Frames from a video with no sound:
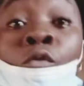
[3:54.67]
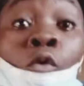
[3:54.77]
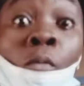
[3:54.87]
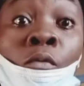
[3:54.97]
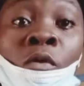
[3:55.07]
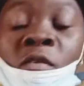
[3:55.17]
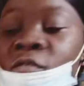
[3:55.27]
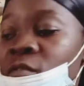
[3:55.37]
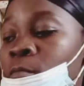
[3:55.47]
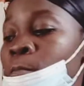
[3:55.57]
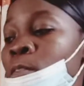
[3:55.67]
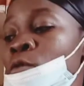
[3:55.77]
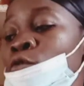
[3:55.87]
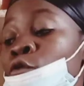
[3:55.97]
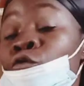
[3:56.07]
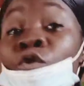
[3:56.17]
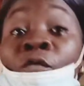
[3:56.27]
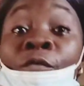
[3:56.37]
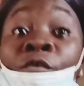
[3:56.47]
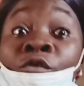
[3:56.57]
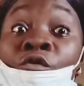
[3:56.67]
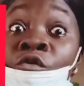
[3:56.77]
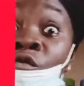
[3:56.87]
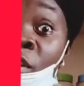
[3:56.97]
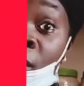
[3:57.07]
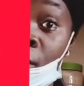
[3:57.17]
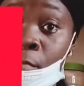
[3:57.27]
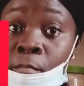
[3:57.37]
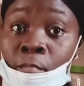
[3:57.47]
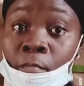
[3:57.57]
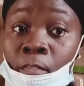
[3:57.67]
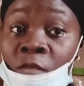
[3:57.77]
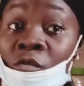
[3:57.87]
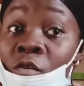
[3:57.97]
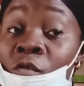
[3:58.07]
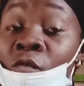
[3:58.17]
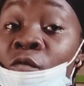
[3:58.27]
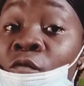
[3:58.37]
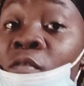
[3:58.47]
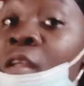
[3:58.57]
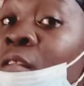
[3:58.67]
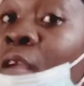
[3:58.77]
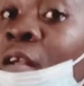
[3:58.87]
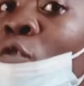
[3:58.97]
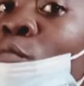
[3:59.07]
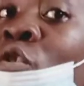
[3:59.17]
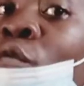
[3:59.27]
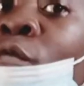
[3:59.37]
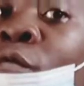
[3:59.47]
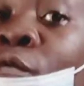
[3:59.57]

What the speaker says: will double it, so to give us 200 grams. Instead of 10 grams, we measure 15